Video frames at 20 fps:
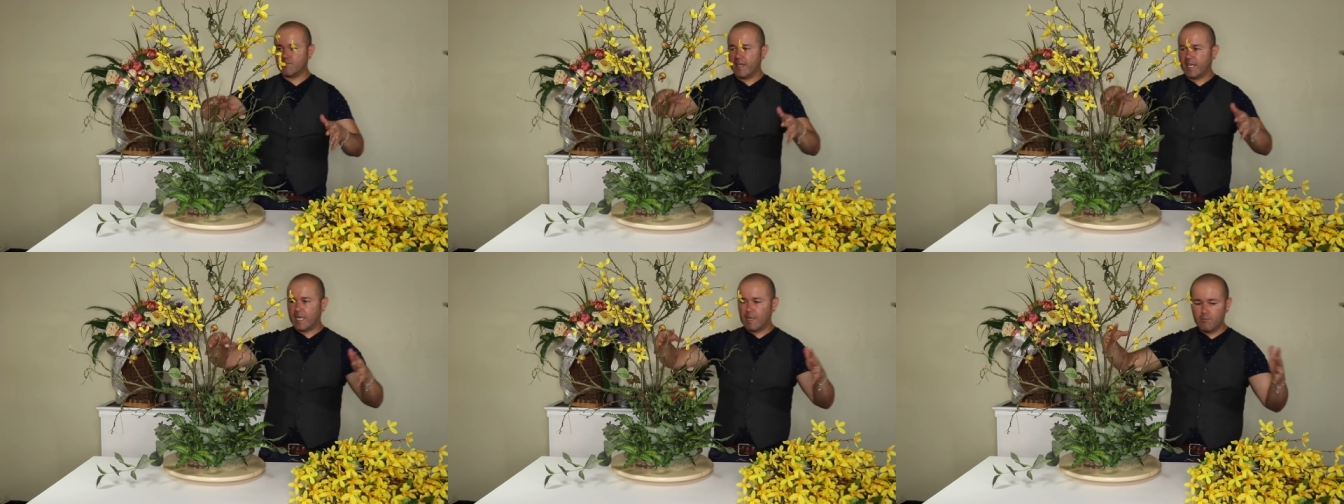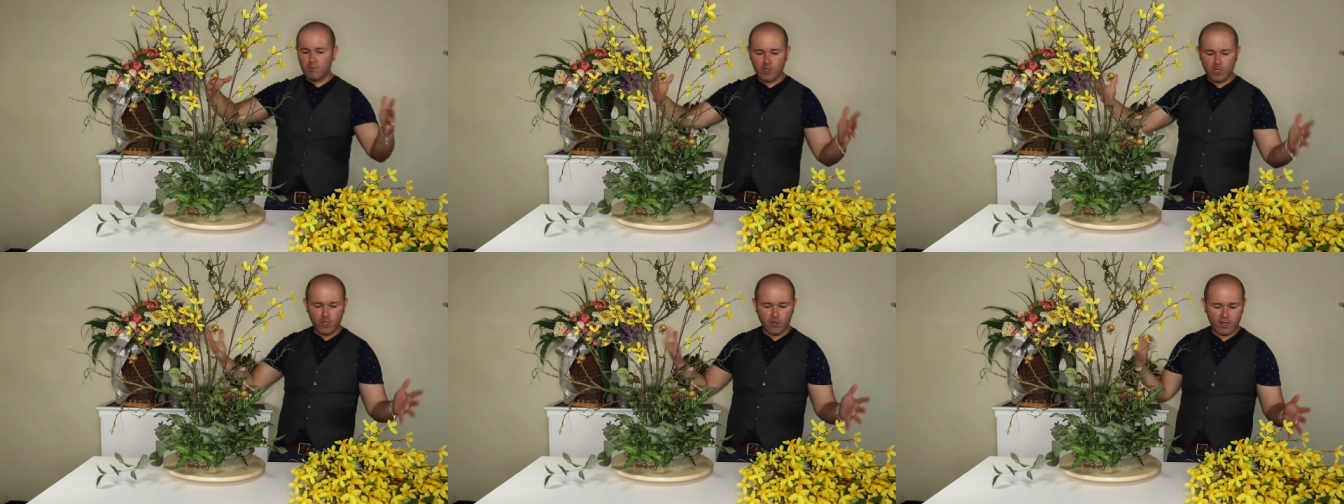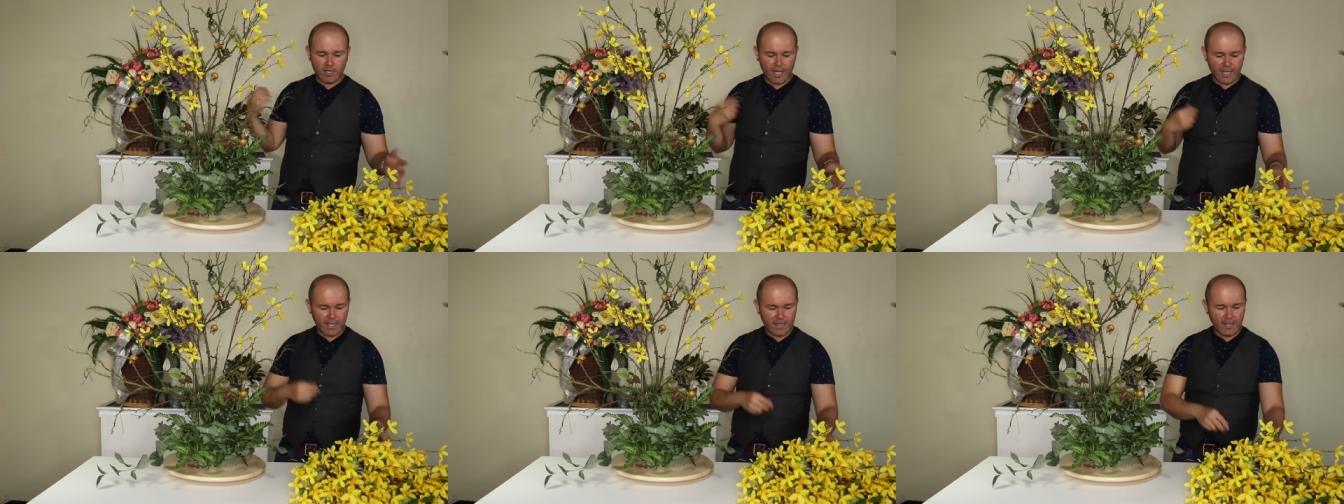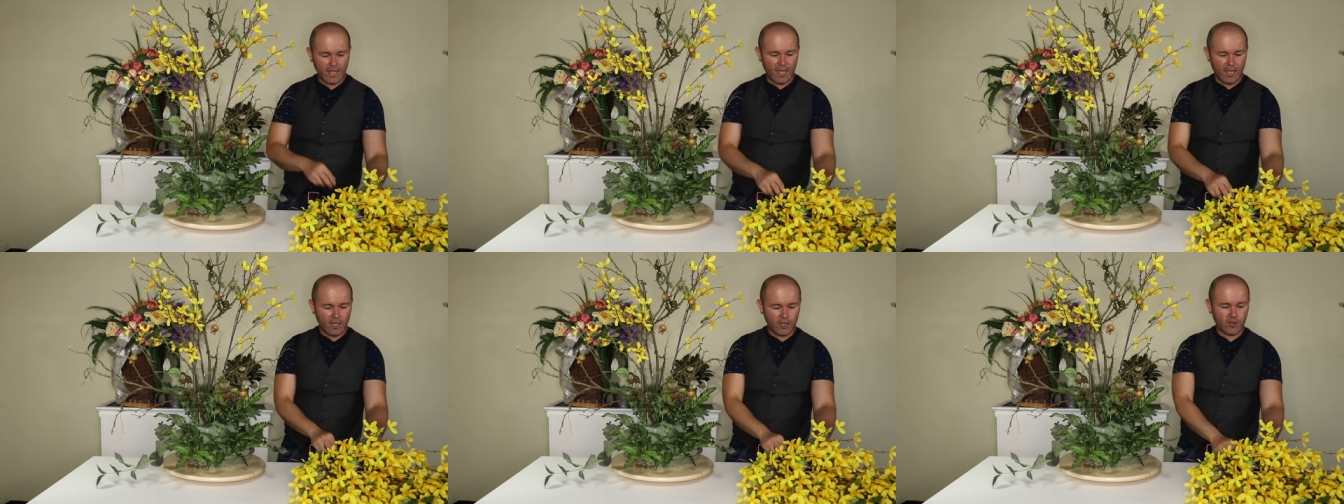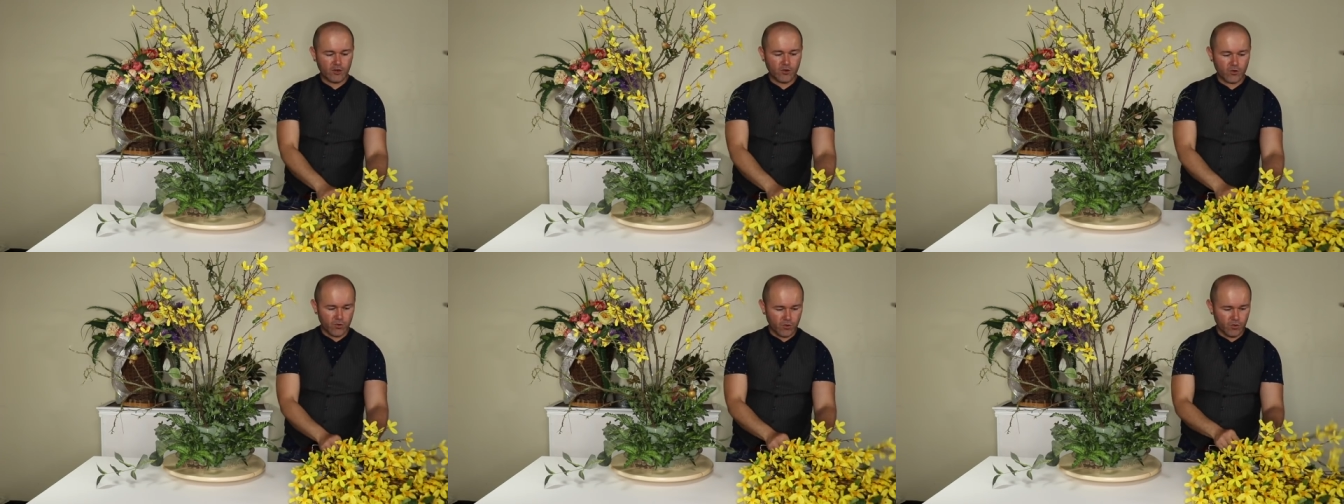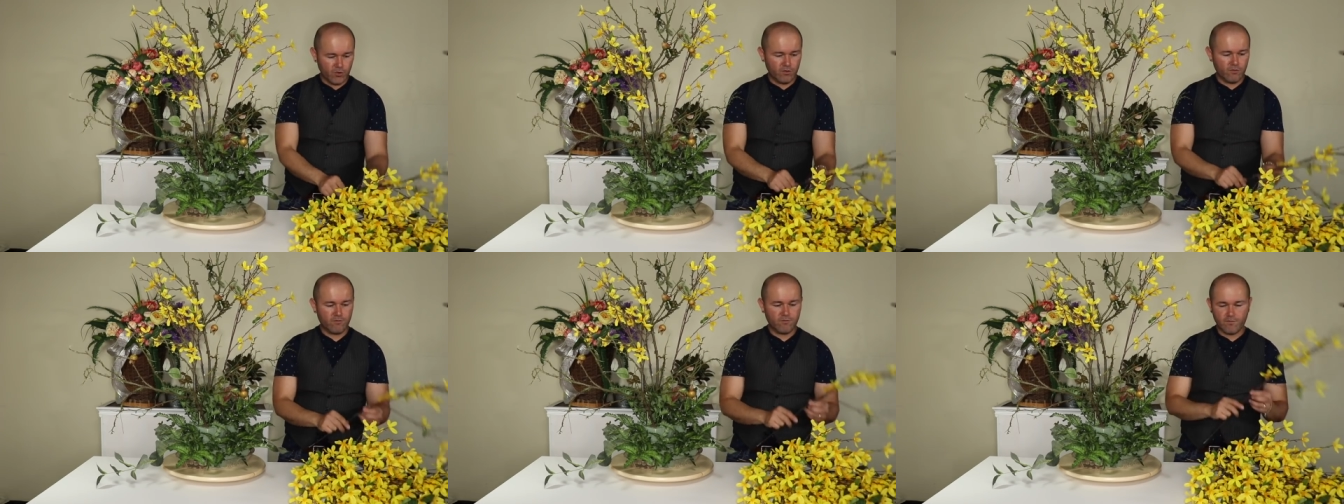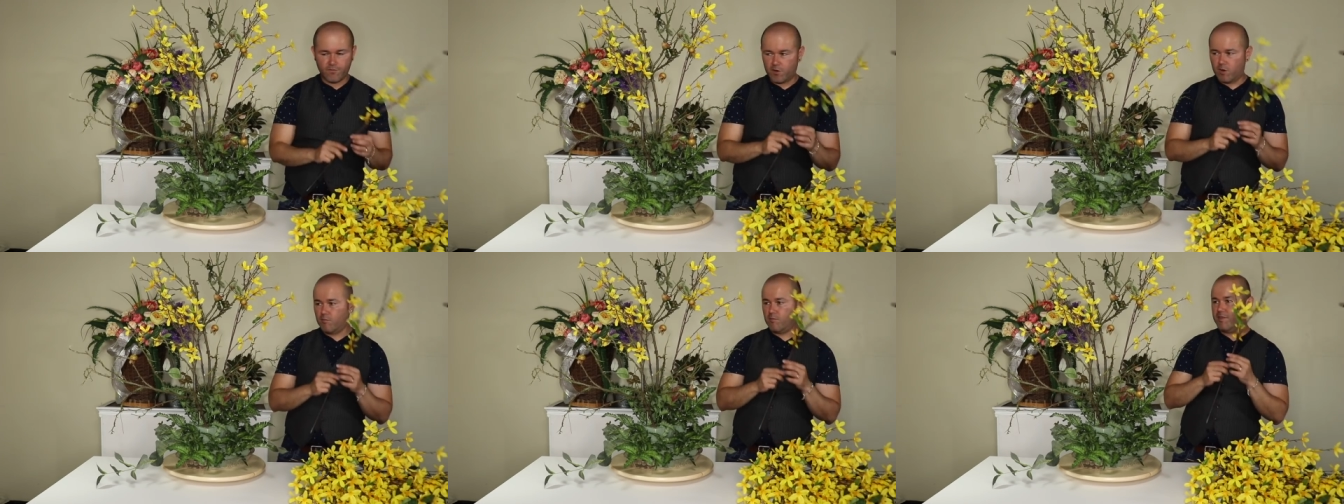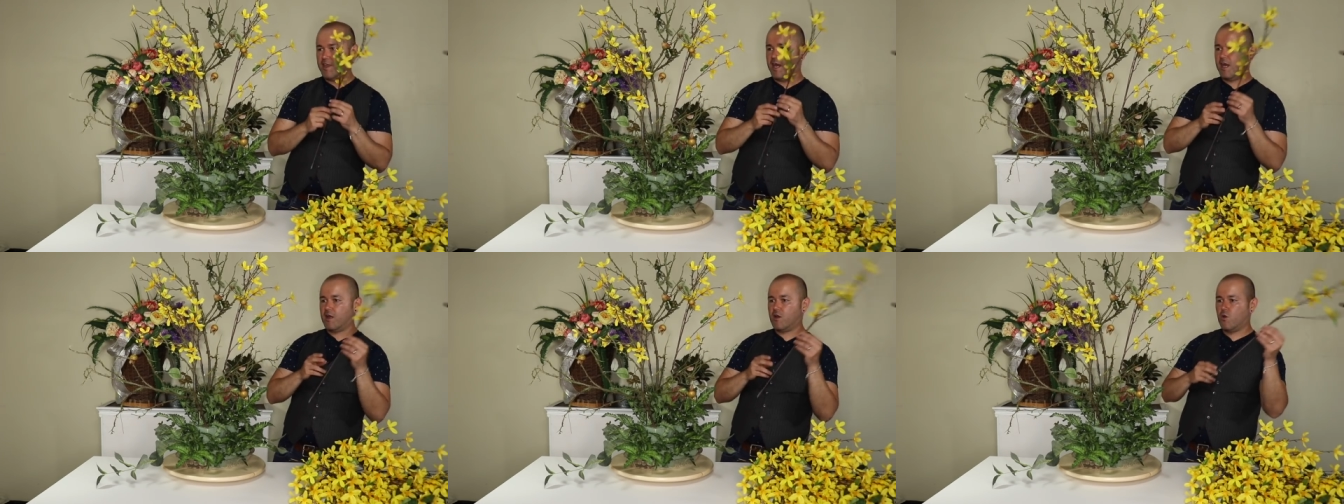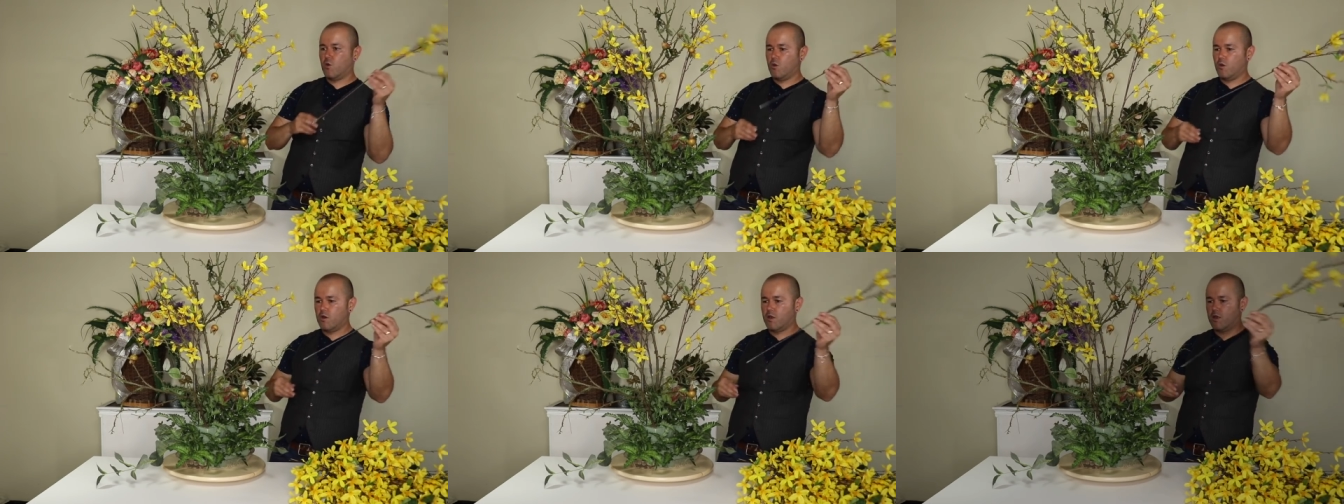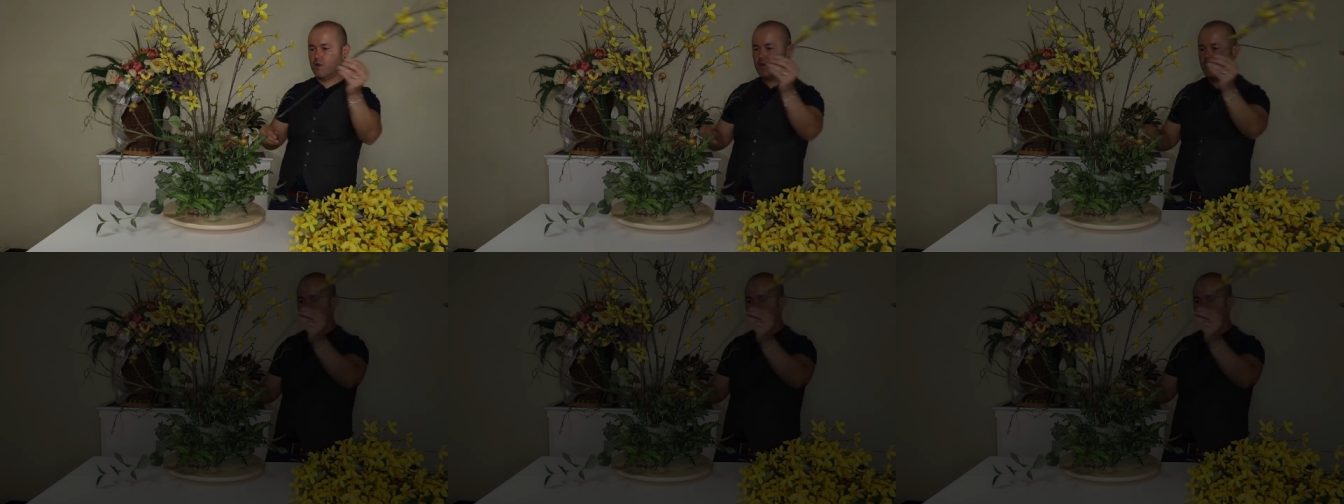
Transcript: make them look like they grew from that core.